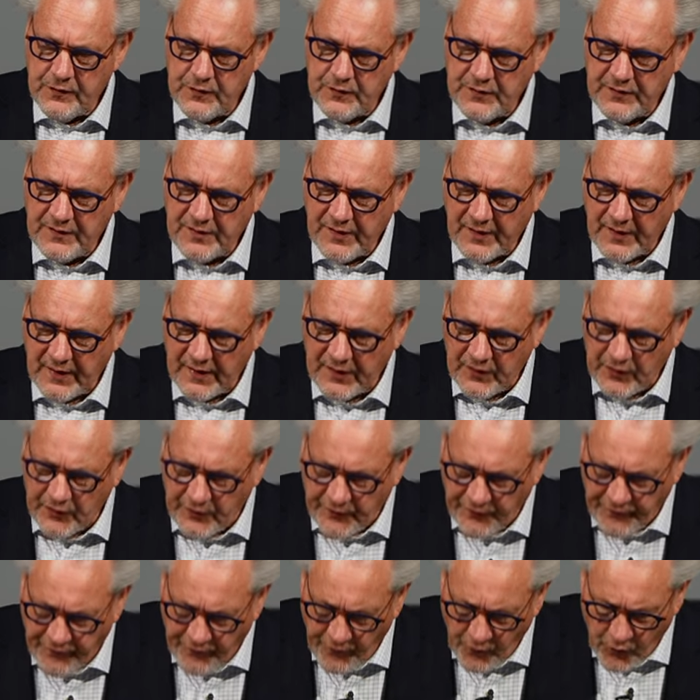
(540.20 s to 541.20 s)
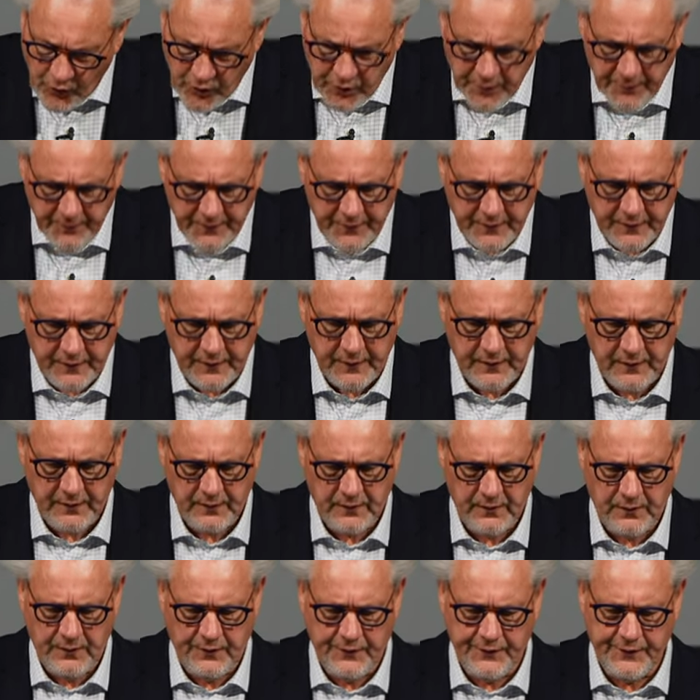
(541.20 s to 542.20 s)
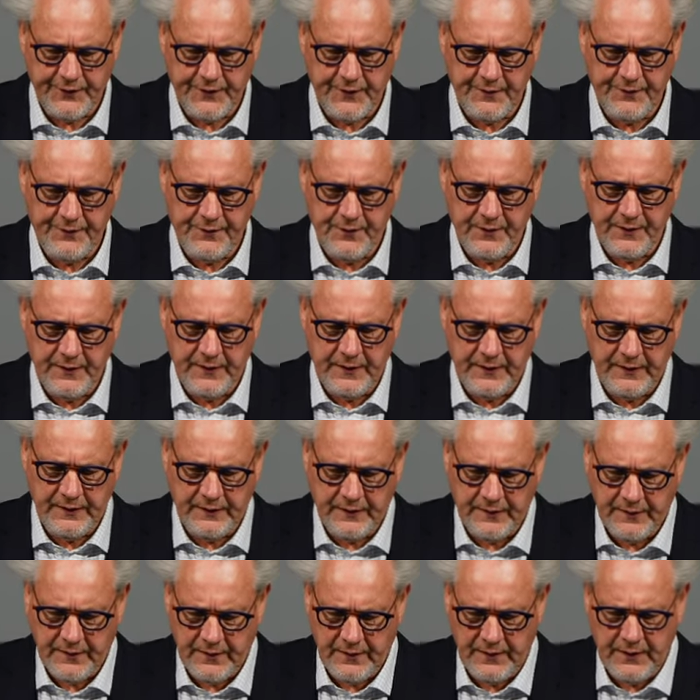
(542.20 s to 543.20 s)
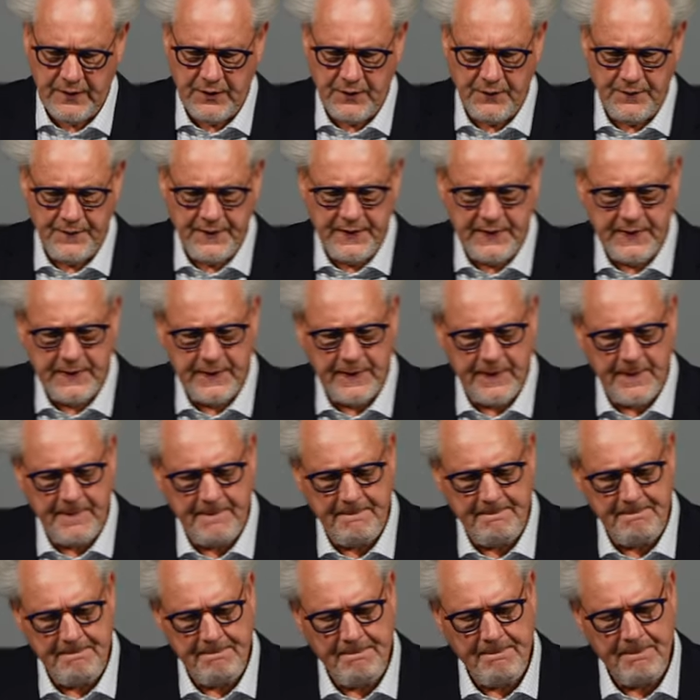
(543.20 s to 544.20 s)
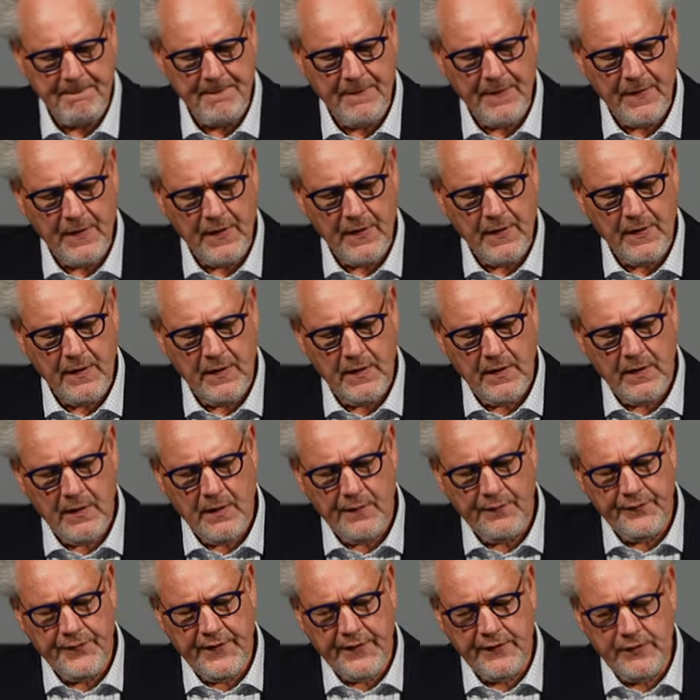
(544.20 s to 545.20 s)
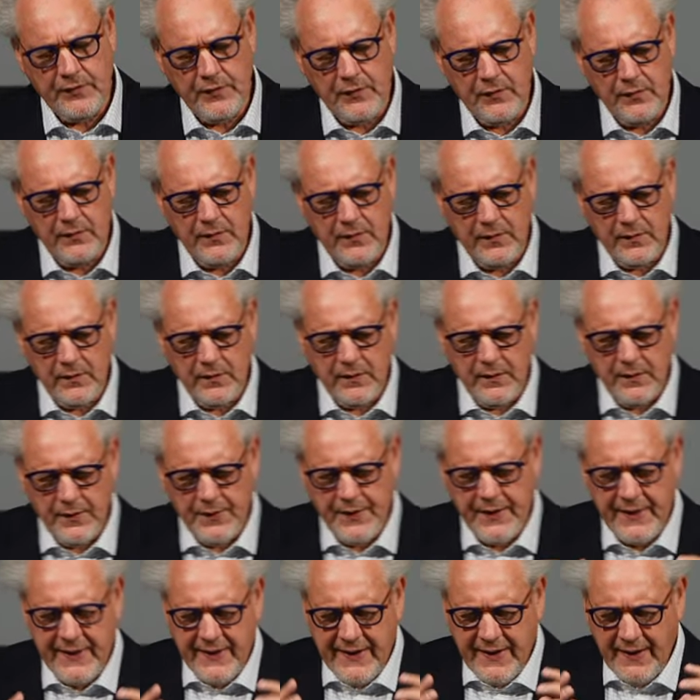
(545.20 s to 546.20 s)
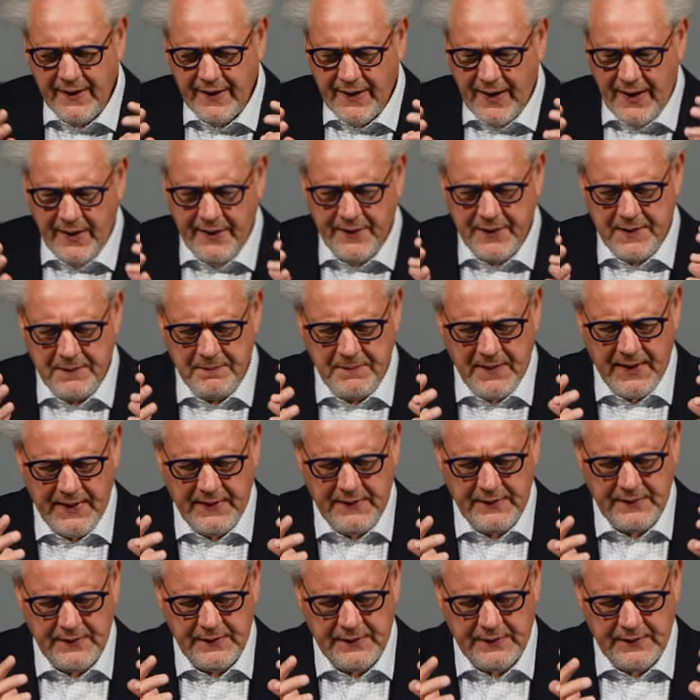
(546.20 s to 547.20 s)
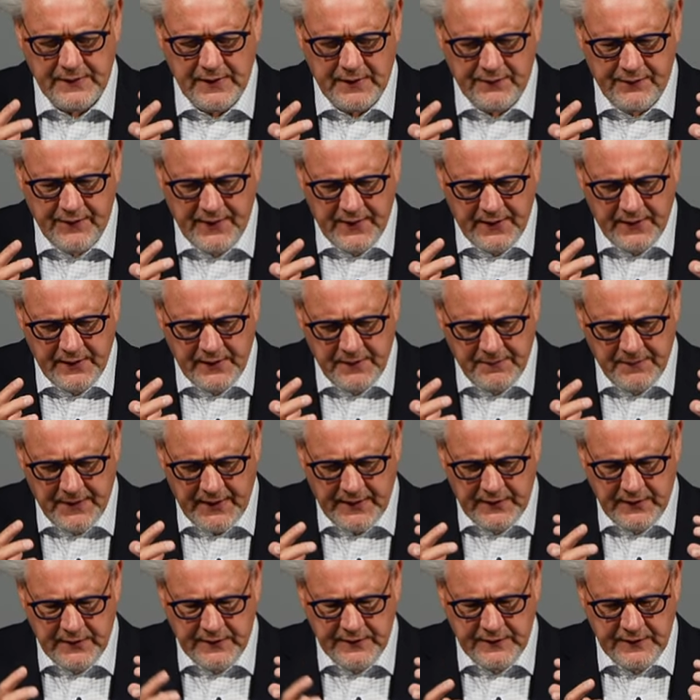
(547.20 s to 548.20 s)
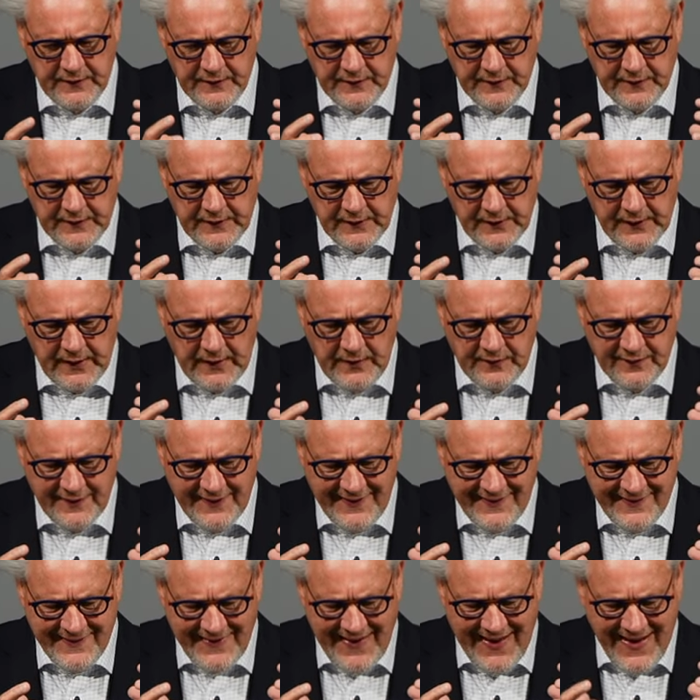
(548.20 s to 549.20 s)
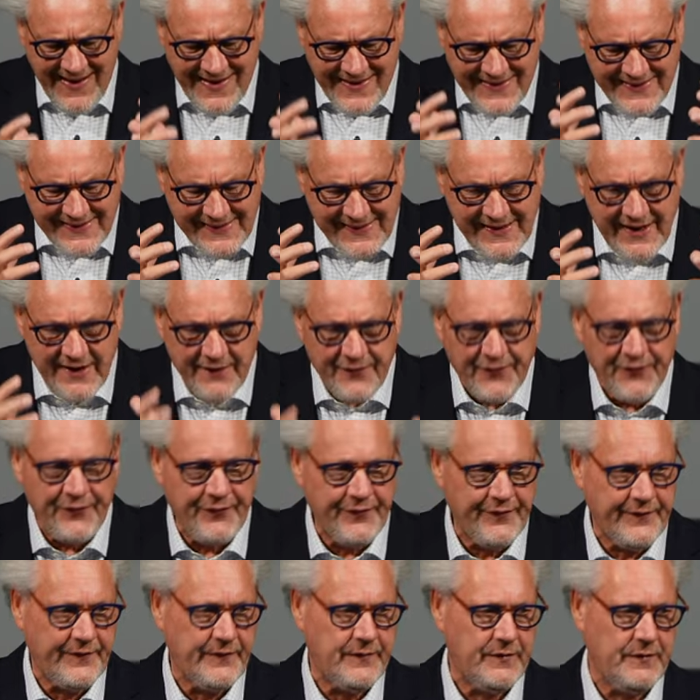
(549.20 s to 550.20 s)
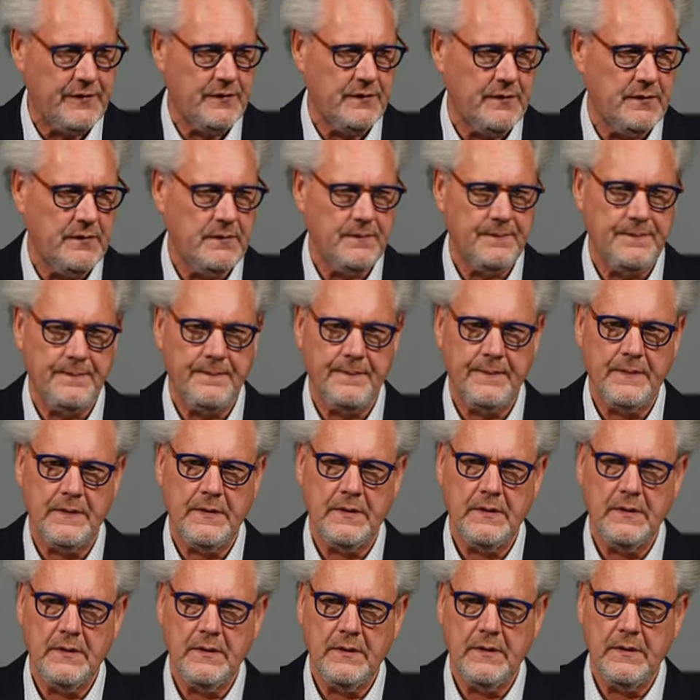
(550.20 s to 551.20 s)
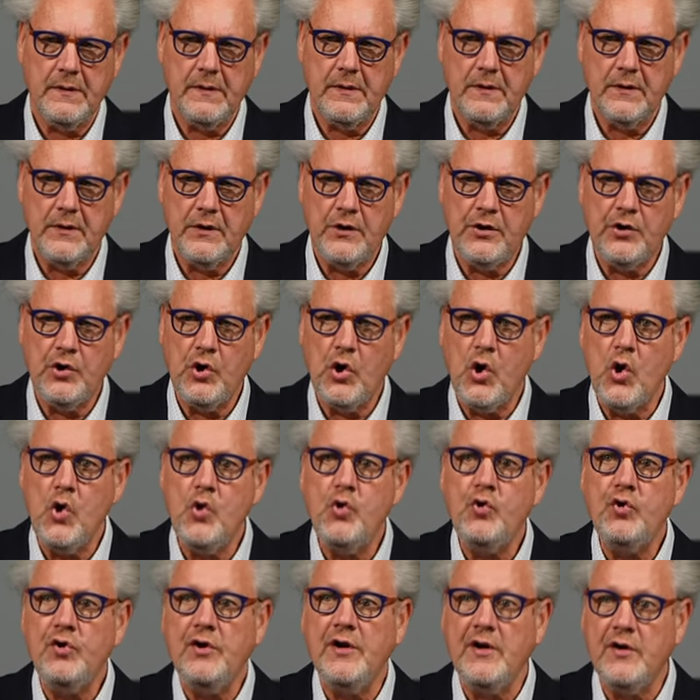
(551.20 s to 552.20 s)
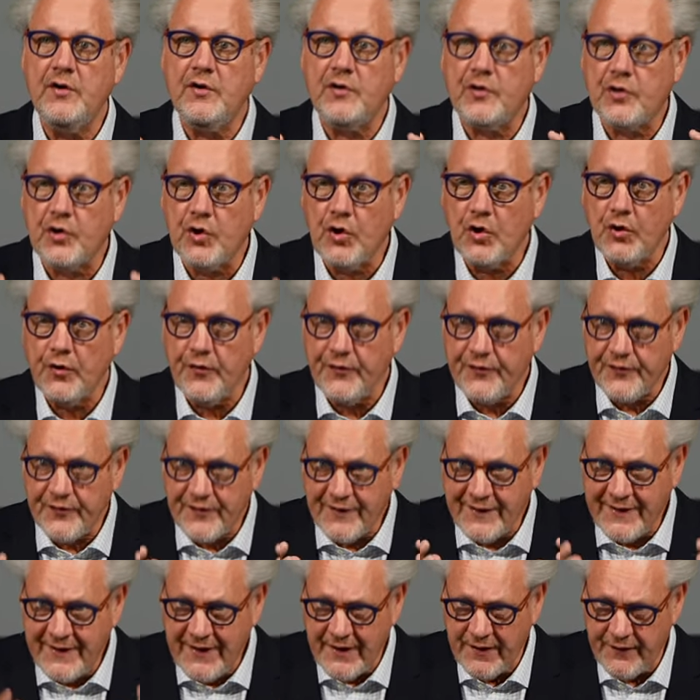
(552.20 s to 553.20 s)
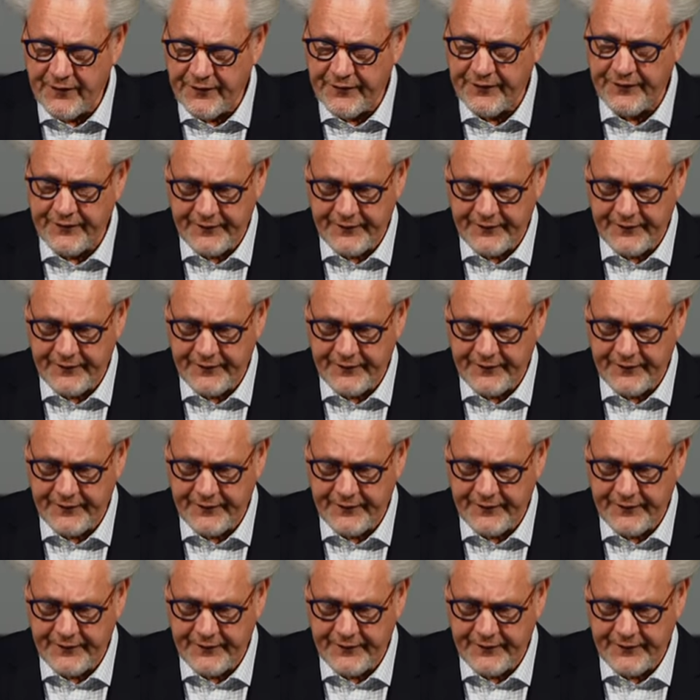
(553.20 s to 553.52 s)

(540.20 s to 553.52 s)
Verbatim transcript: transformed also for this new week, that you again are reminded, that we are reminded this grace is a gift. An undeserved gift.